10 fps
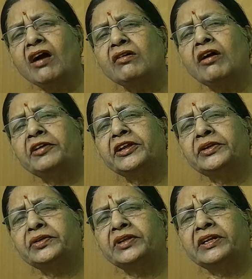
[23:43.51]

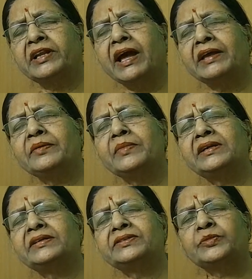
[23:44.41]
according to the time
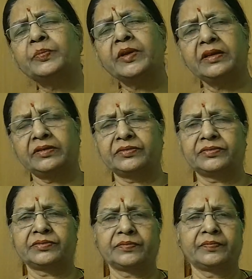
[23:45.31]
and space.